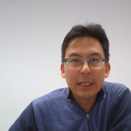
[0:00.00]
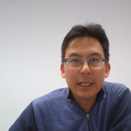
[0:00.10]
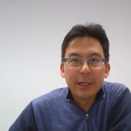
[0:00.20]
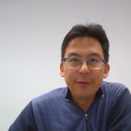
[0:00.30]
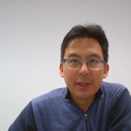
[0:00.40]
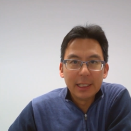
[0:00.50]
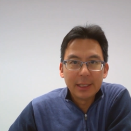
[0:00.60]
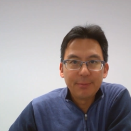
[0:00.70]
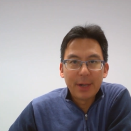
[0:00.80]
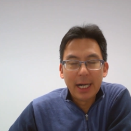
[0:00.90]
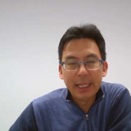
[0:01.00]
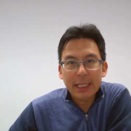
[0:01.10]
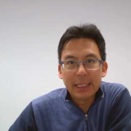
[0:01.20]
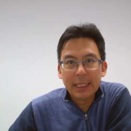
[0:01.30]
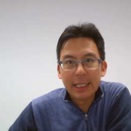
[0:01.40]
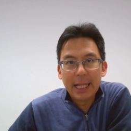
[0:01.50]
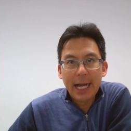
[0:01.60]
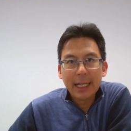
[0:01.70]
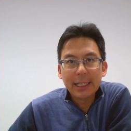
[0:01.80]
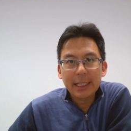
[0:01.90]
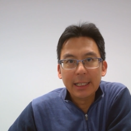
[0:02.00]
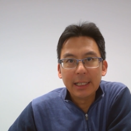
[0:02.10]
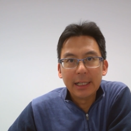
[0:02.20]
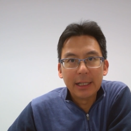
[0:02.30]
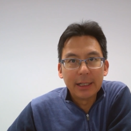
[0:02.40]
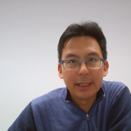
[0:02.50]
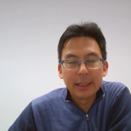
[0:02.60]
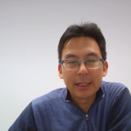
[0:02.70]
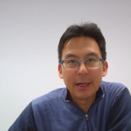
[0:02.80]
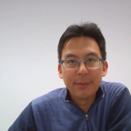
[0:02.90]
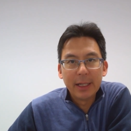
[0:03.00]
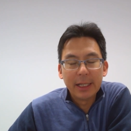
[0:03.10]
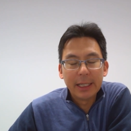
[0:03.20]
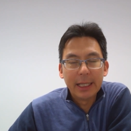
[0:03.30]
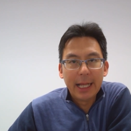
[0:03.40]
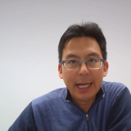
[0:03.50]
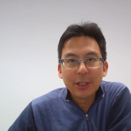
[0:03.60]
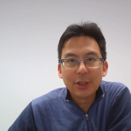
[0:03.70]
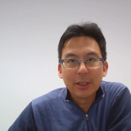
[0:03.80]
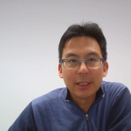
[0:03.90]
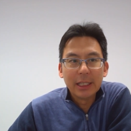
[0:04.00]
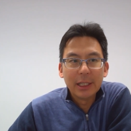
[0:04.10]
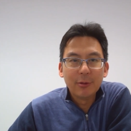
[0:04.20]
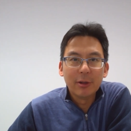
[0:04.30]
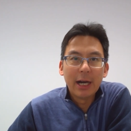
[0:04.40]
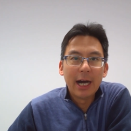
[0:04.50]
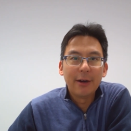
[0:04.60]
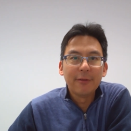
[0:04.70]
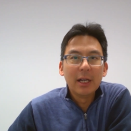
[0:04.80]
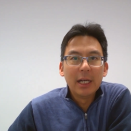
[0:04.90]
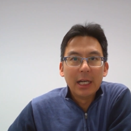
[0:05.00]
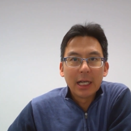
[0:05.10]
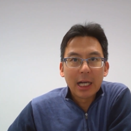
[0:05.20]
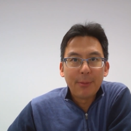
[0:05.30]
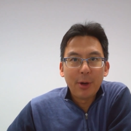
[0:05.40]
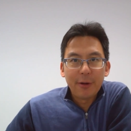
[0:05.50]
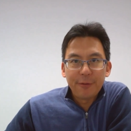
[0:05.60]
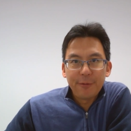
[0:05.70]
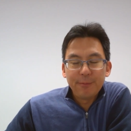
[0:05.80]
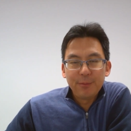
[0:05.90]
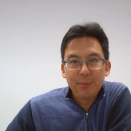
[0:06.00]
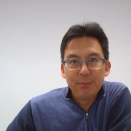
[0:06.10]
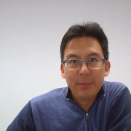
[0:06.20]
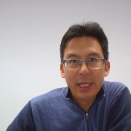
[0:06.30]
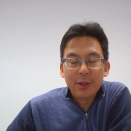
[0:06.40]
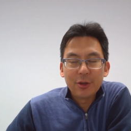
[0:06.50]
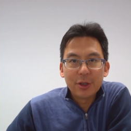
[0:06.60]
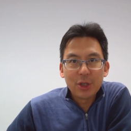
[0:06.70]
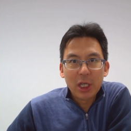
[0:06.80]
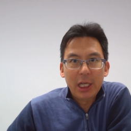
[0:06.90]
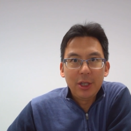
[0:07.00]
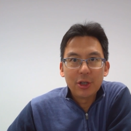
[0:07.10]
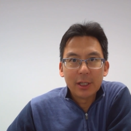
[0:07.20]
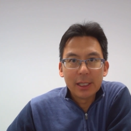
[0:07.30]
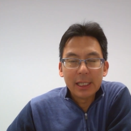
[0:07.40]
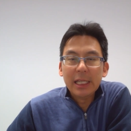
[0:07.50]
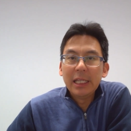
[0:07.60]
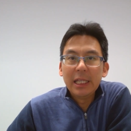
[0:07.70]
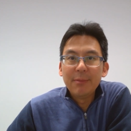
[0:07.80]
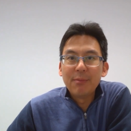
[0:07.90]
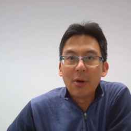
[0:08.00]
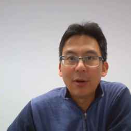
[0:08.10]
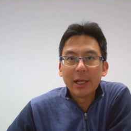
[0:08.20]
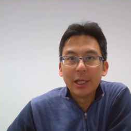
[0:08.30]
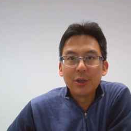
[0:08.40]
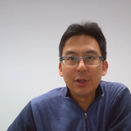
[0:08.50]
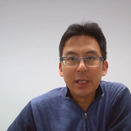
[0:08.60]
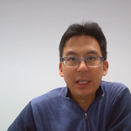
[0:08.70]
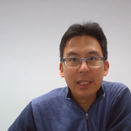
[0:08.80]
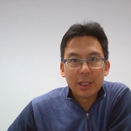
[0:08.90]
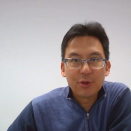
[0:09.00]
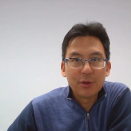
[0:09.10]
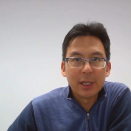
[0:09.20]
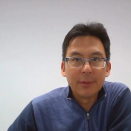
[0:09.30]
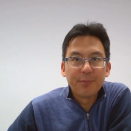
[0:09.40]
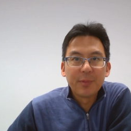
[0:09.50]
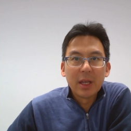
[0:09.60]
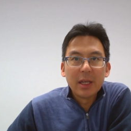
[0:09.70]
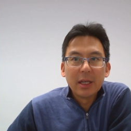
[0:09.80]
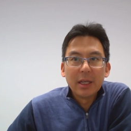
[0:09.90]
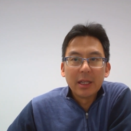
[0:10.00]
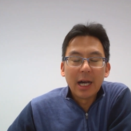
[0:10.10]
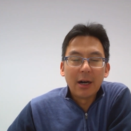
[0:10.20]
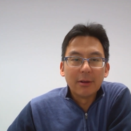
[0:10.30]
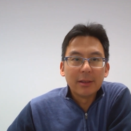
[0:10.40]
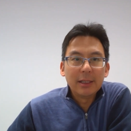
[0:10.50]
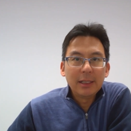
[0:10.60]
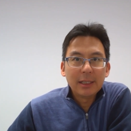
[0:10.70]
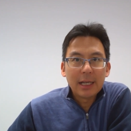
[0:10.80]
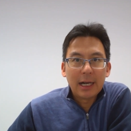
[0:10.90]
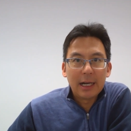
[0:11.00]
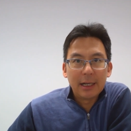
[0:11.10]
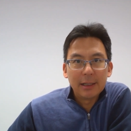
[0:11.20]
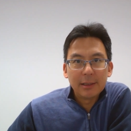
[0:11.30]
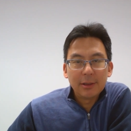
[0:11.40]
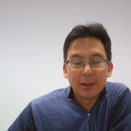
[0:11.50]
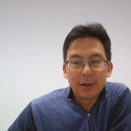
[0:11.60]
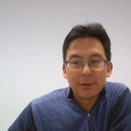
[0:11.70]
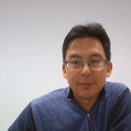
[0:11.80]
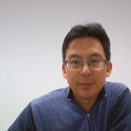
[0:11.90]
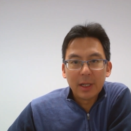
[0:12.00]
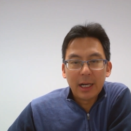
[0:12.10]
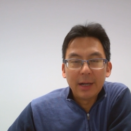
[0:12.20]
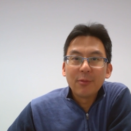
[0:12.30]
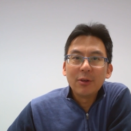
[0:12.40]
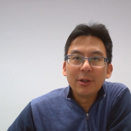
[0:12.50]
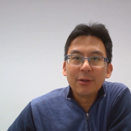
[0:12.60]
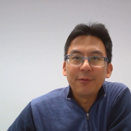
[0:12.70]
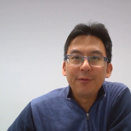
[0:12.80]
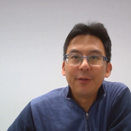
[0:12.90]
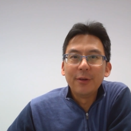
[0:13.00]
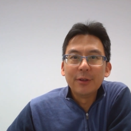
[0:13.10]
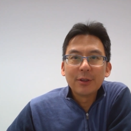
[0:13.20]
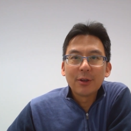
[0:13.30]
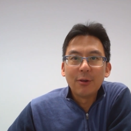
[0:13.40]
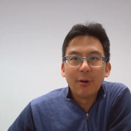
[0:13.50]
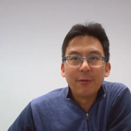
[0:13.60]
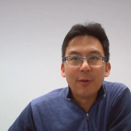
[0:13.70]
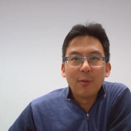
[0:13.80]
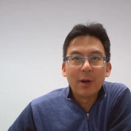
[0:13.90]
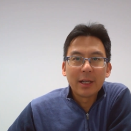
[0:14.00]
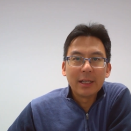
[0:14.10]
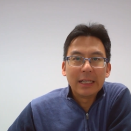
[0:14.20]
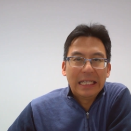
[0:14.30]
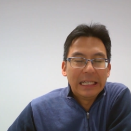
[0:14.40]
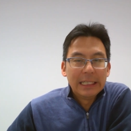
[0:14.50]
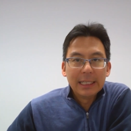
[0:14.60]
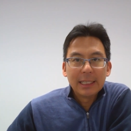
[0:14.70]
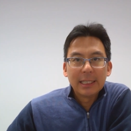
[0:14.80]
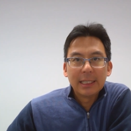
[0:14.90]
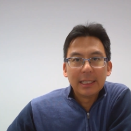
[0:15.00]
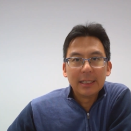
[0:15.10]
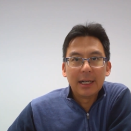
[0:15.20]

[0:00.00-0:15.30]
if his party is elected in the coming election, he will have a couple of major changes in the mortgage industry. Now, this, I'm going to first go over what his,